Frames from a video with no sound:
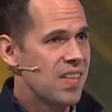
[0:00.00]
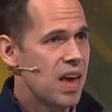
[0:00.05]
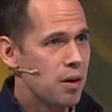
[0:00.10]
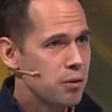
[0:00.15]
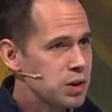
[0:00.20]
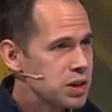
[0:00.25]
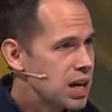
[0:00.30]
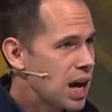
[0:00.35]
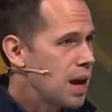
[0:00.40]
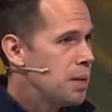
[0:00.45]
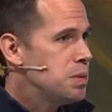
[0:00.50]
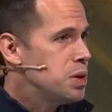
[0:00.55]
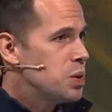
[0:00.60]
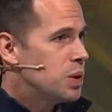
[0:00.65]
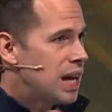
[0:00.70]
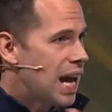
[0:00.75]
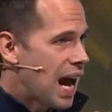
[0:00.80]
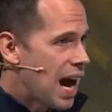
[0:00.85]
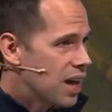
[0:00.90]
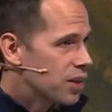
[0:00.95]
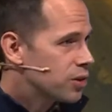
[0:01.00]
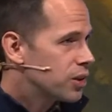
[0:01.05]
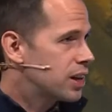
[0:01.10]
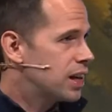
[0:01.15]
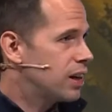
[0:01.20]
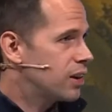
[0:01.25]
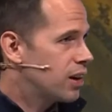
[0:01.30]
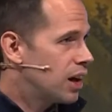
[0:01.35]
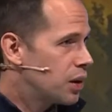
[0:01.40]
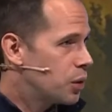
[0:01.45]
Every time you gather
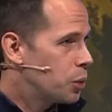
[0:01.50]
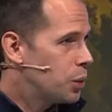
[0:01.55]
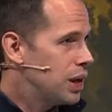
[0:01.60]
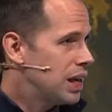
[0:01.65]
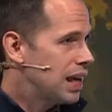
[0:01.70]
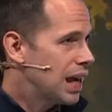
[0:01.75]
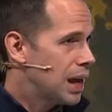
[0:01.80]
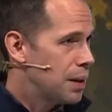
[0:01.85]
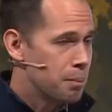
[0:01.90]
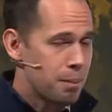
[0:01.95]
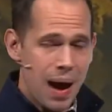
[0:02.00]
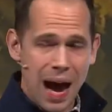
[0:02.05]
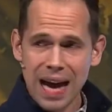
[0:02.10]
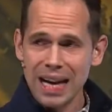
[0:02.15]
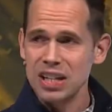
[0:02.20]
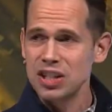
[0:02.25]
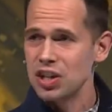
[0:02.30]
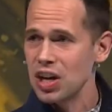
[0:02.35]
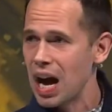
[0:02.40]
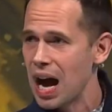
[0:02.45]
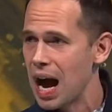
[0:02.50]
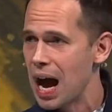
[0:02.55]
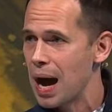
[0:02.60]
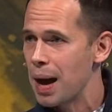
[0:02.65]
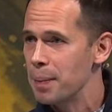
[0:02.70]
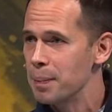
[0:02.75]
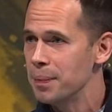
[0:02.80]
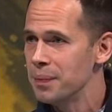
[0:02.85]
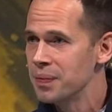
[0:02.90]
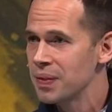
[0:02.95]
here on a weekend, my
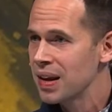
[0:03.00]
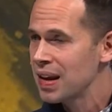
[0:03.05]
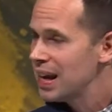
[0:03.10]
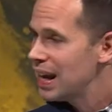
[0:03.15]
job